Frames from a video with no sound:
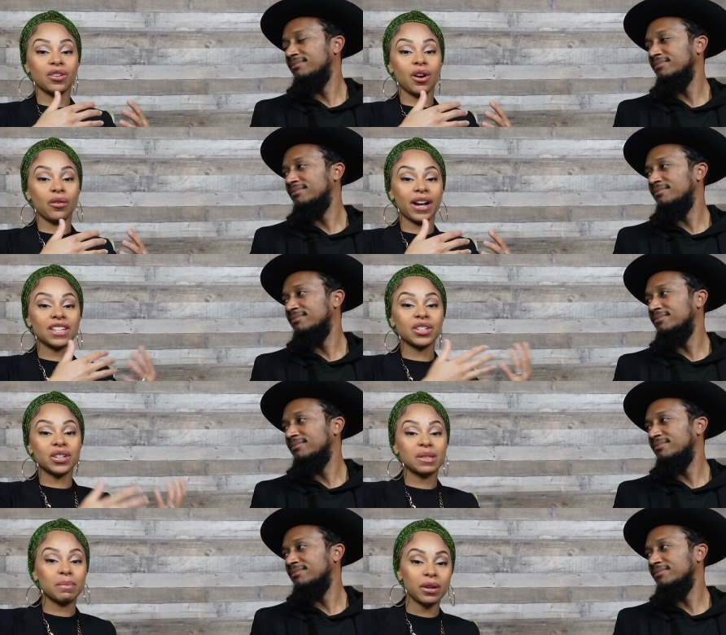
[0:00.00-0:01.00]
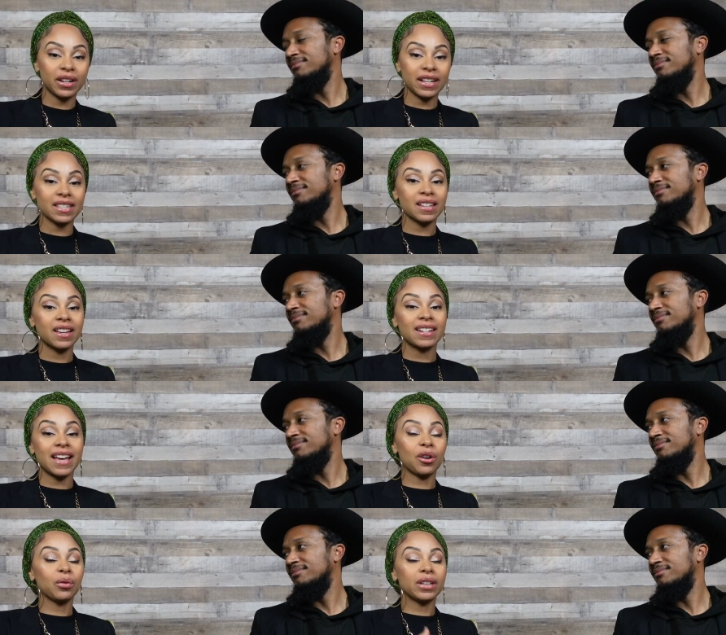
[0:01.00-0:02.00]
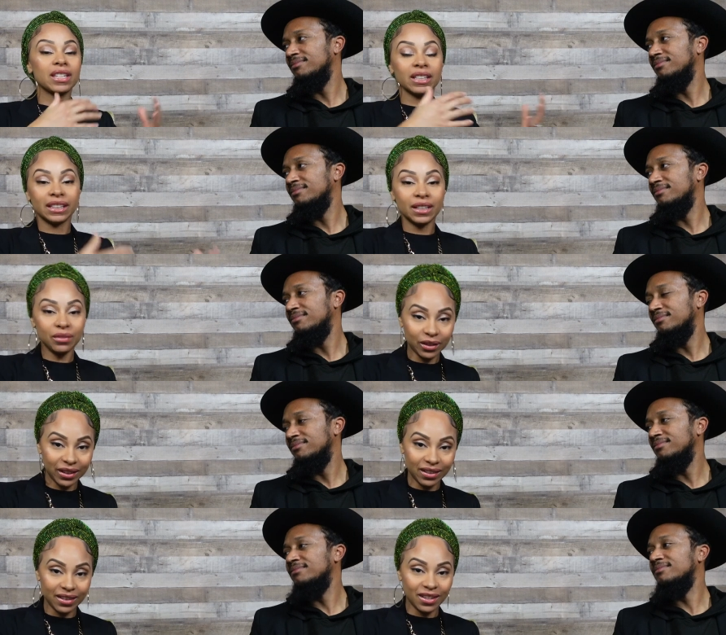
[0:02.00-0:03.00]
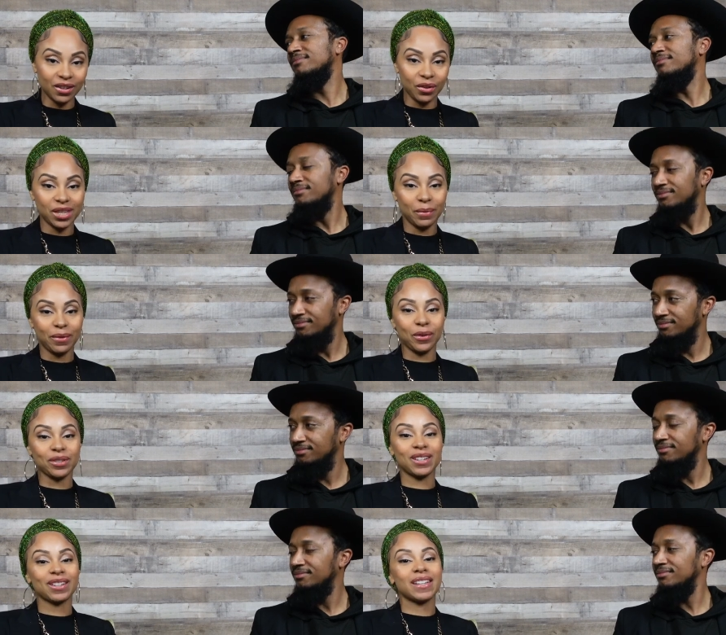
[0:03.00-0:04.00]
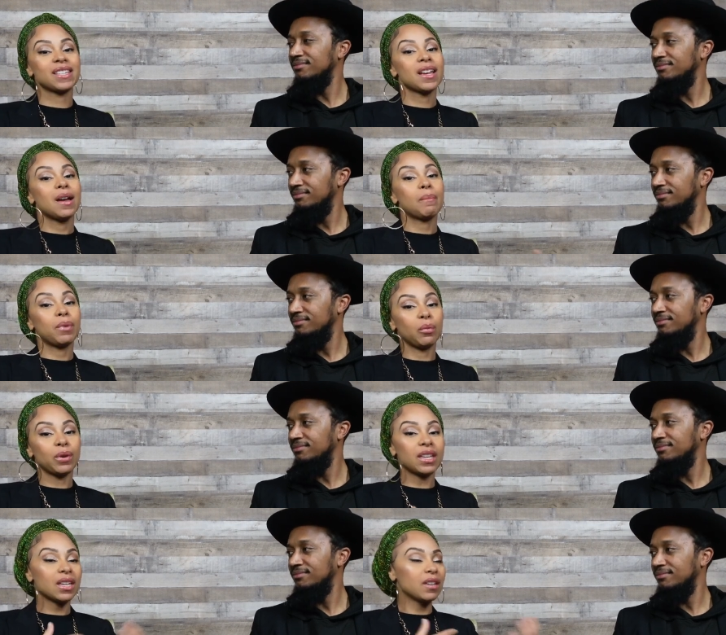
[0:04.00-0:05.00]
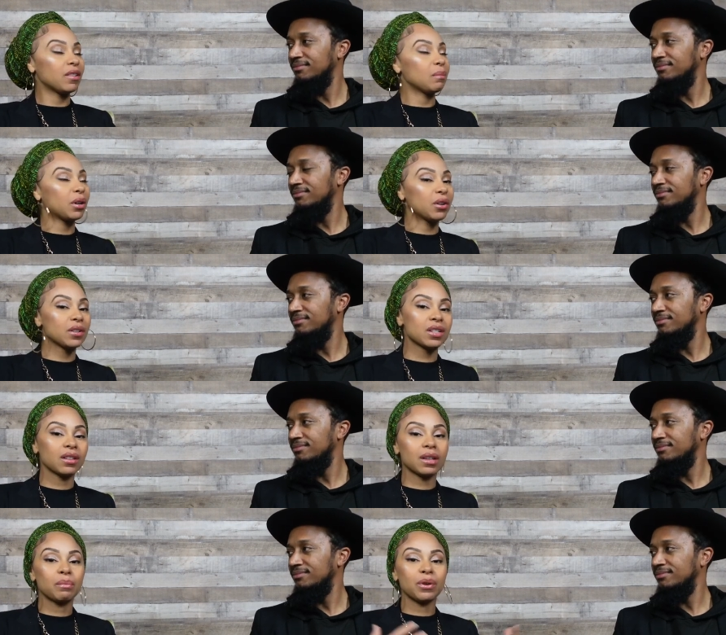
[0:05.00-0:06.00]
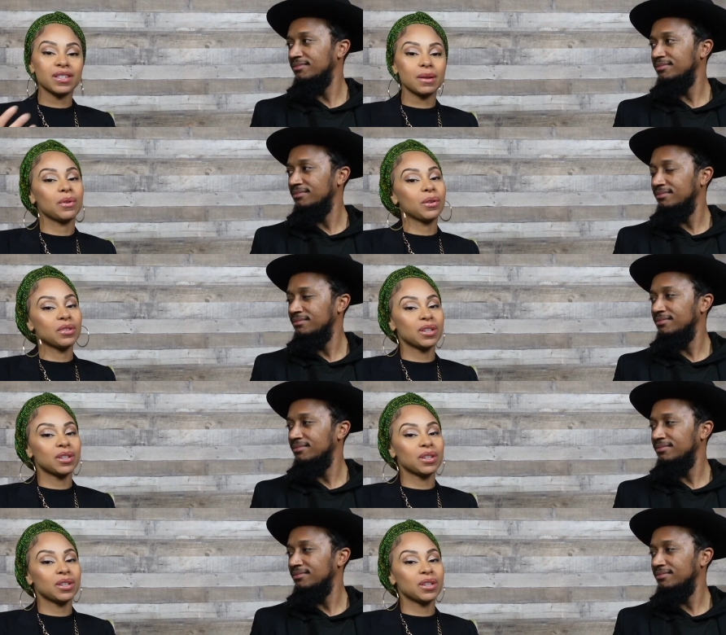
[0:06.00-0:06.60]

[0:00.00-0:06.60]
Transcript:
Speaker 1: know, got to experience not only delivering, you know, some of those goodies, but we even personally put some of those